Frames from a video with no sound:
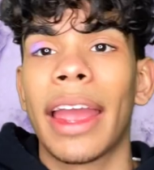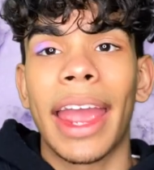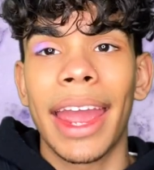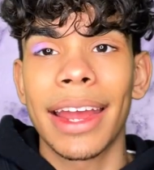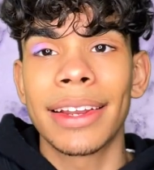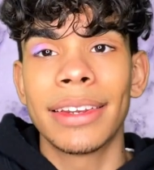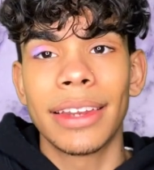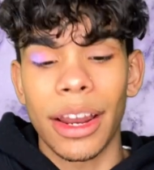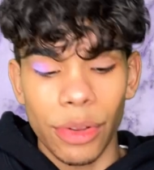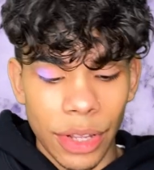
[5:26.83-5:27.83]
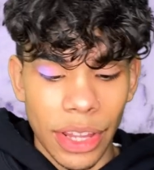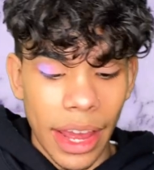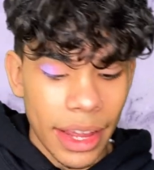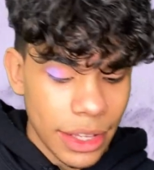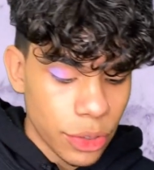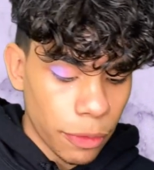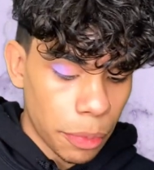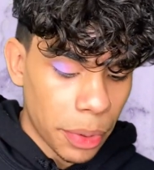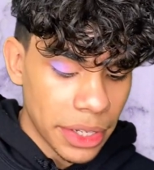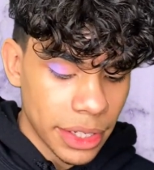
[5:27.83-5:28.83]
And not only that, it's
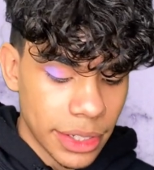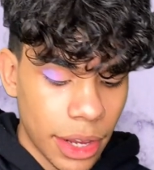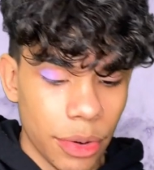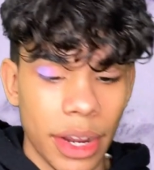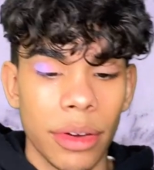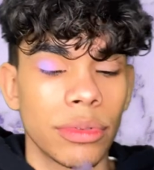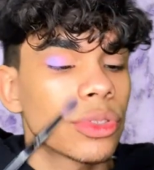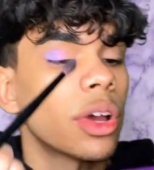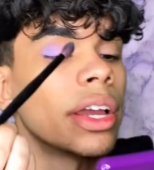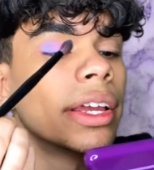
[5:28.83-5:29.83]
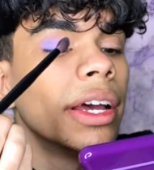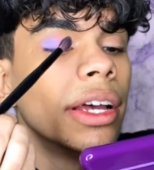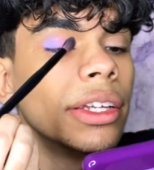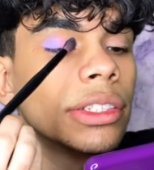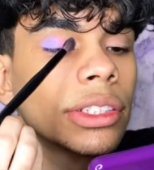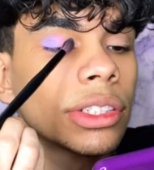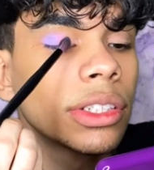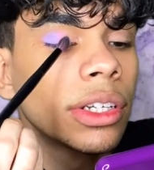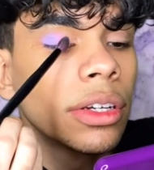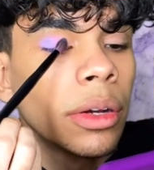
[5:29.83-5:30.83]
overpriced as hell now. So I guess
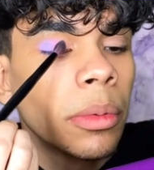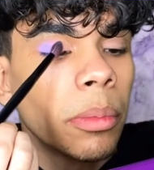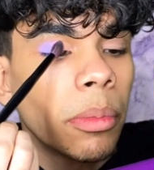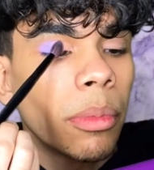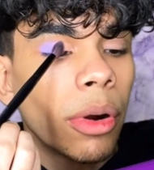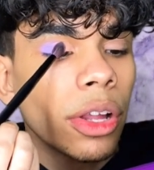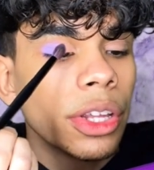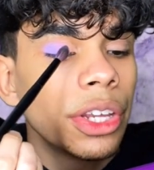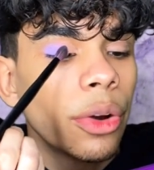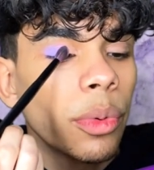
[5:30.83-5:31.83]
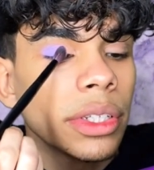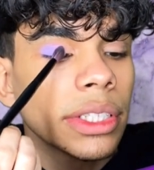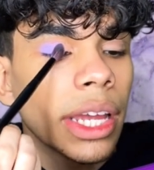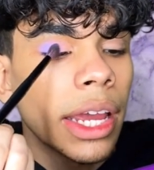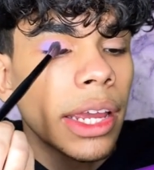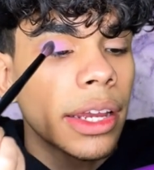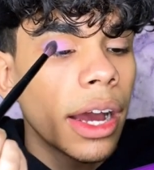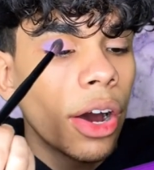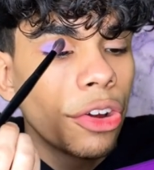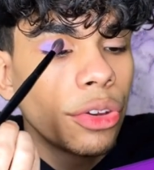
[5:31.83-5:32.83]
Marlena was like,
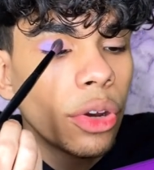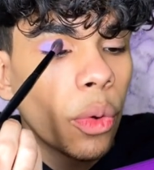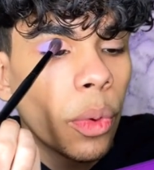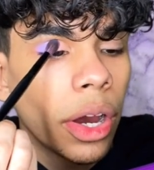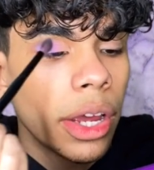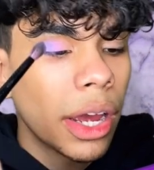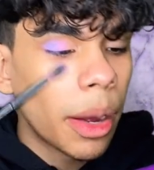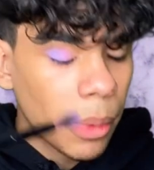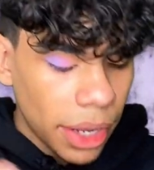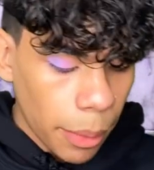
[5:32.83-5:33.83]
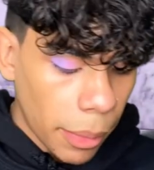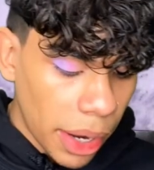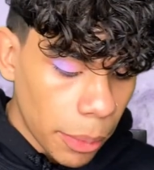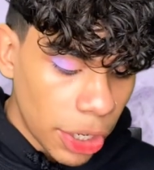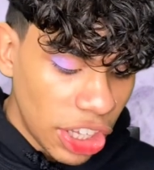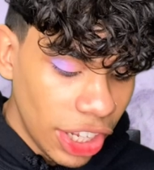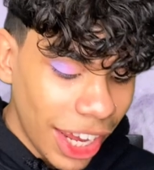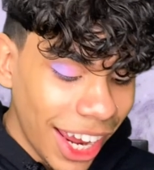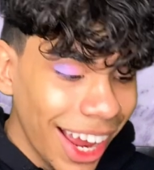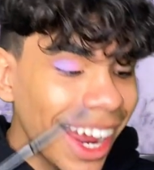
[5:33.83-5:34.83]
you know what? I'm gonna get my money.
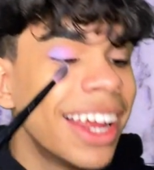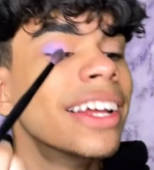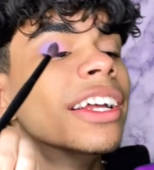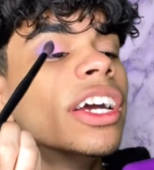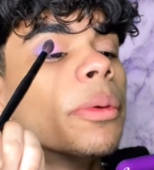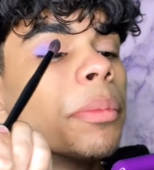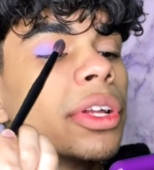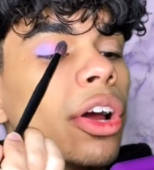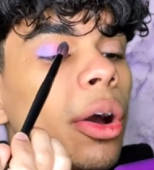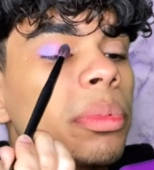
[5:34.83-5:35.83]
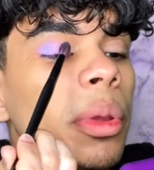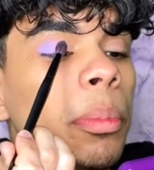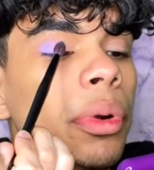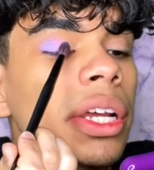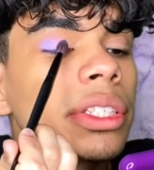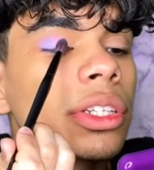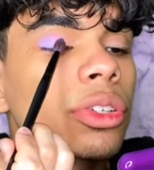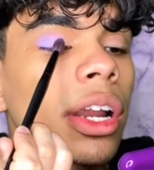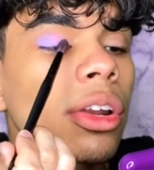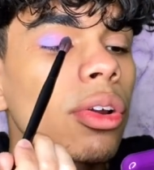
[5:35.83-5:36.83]
Put up them prices. So
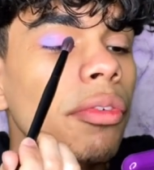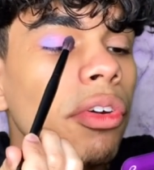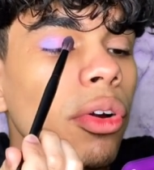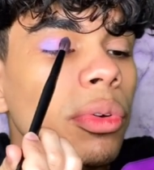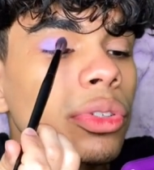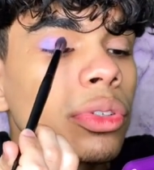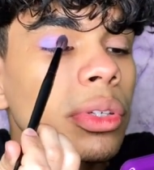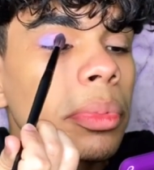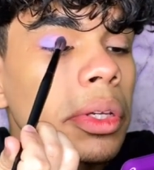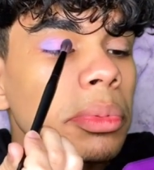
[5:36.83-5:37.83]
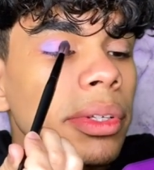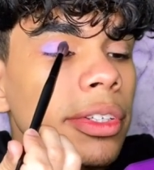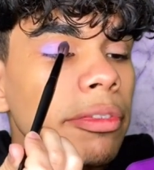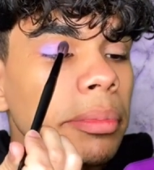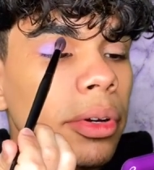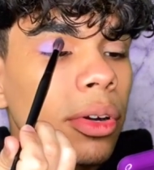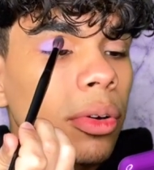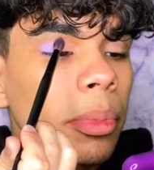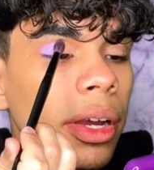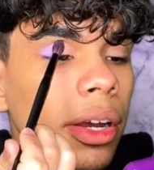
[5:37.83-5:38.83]
I don't know if it always used to be expensive, but oh
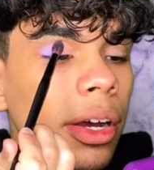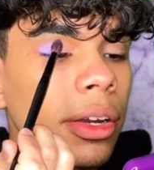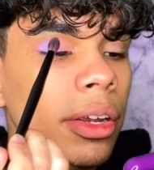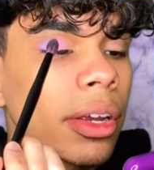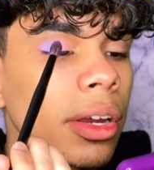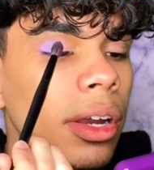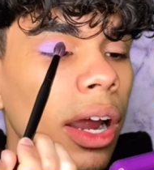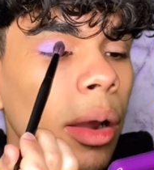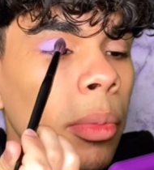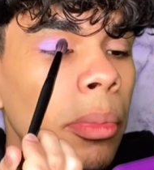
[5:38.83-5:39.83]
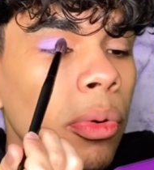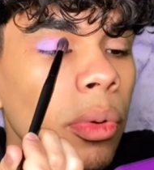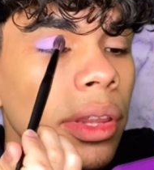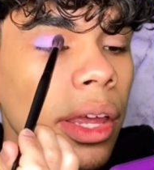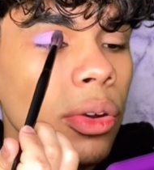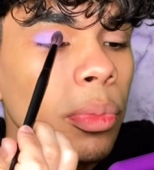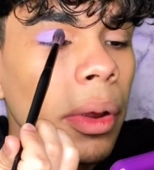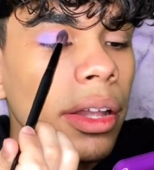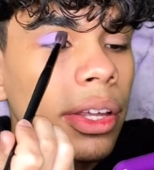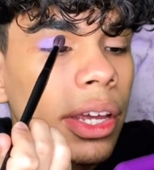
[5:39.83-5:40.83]
my god. I remember when that new
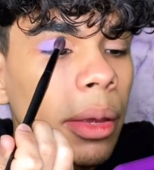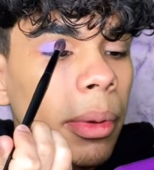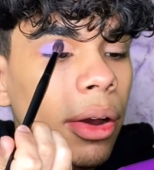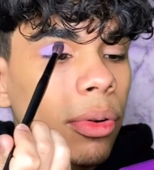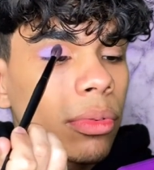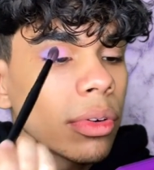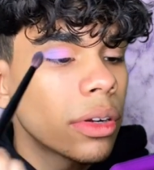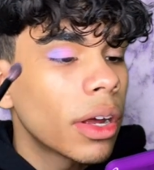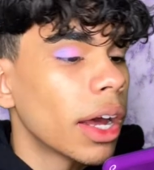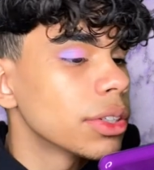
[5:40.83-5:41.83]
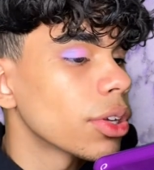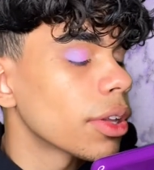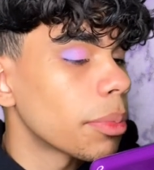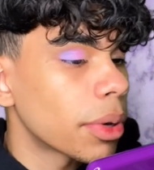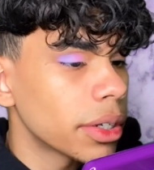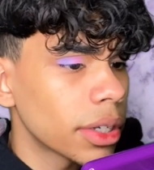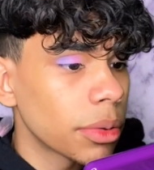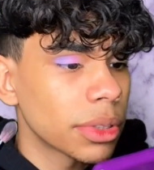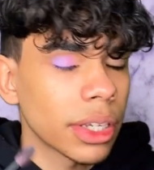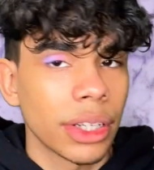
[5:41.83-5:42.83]
palette came out, I saw that price. I
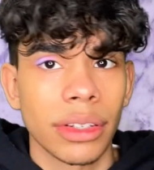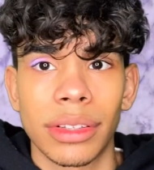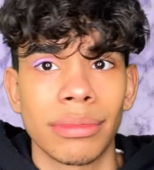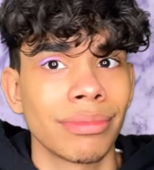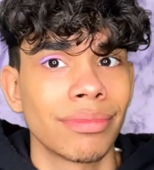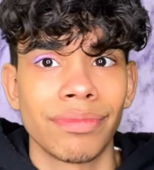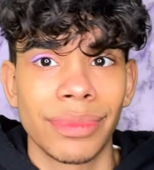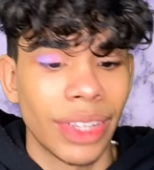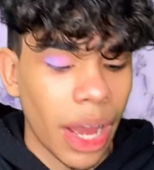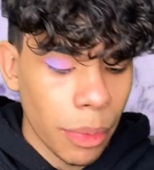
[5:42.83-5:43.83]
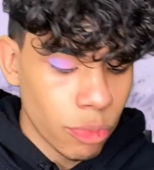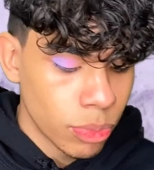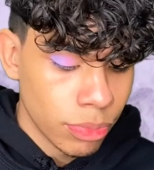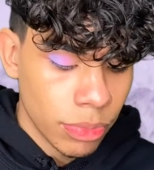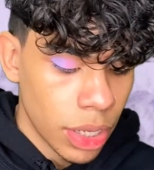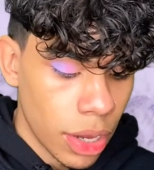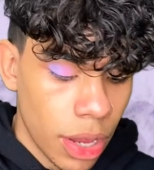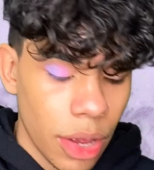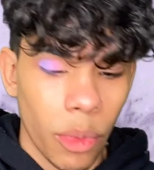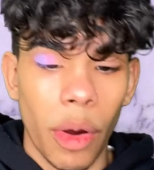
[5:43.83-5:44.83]
was like, nah.
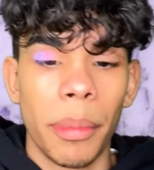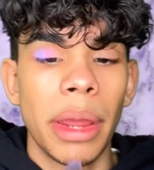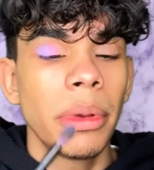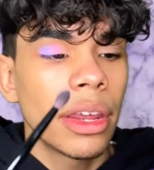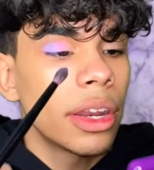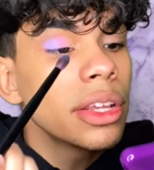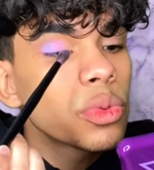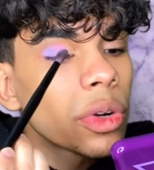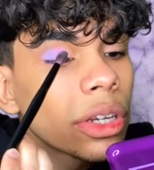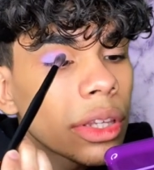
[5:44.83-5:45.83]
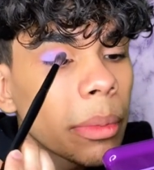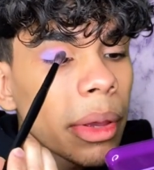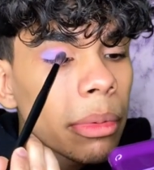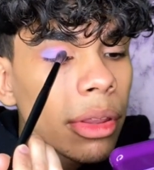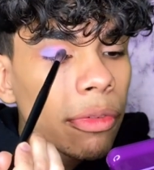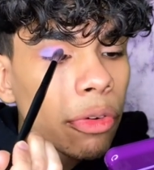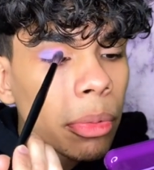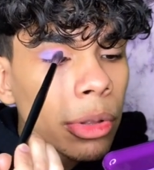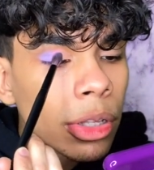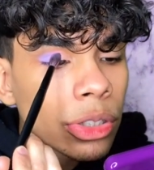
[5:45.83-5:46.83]
Well, maybe it is worth it. Maybe the
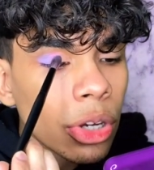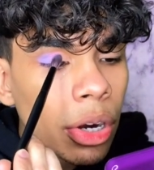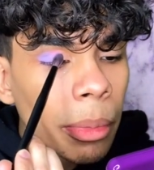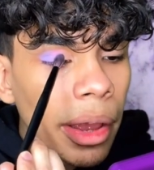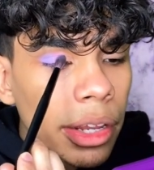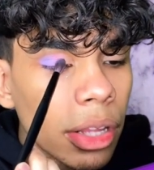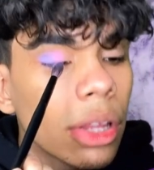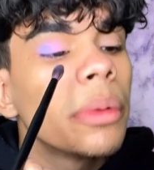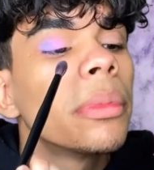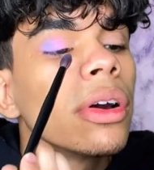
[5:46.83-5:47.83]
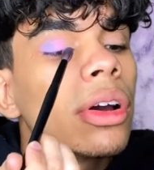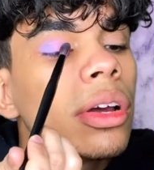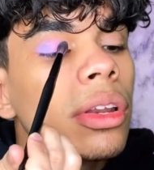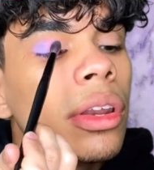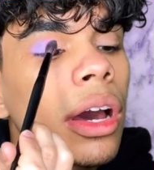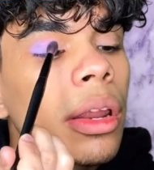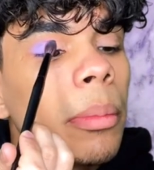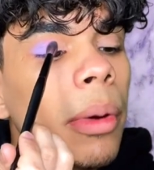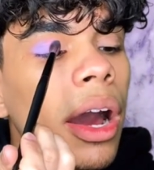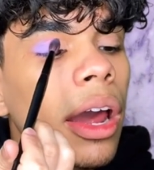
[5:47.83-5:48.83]
formulas are immaculate, but not in
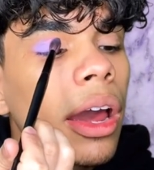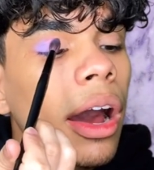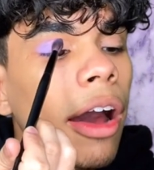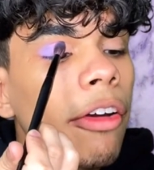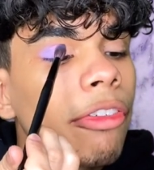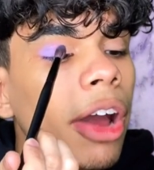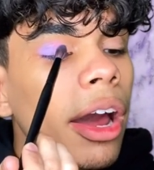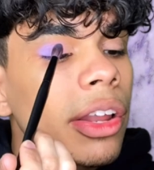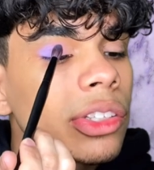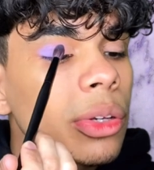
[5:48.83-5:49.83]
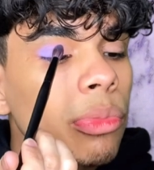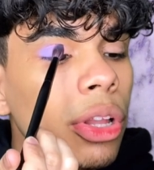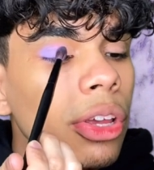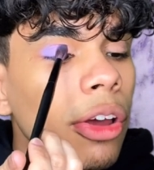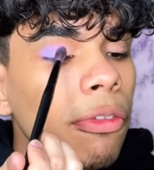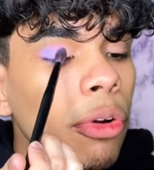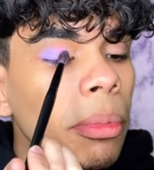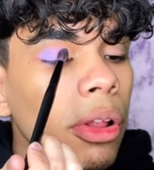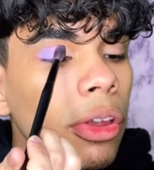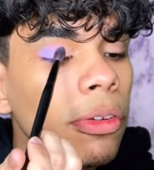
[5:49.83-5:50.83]
my... I've gotten some really good
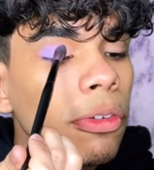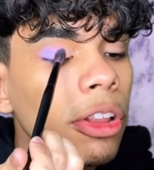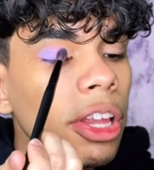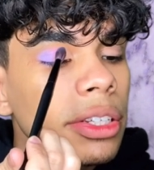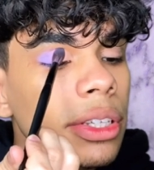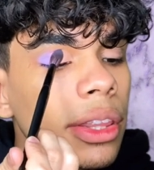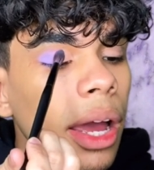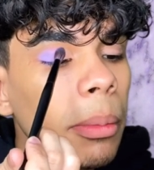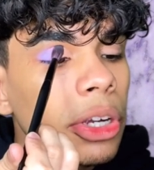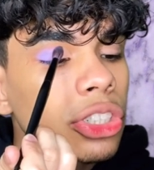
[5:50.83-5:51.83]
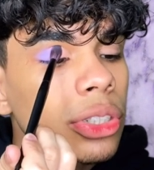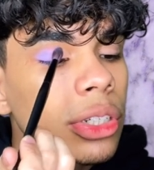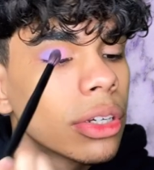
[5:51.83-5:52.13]
formulas for less than that much.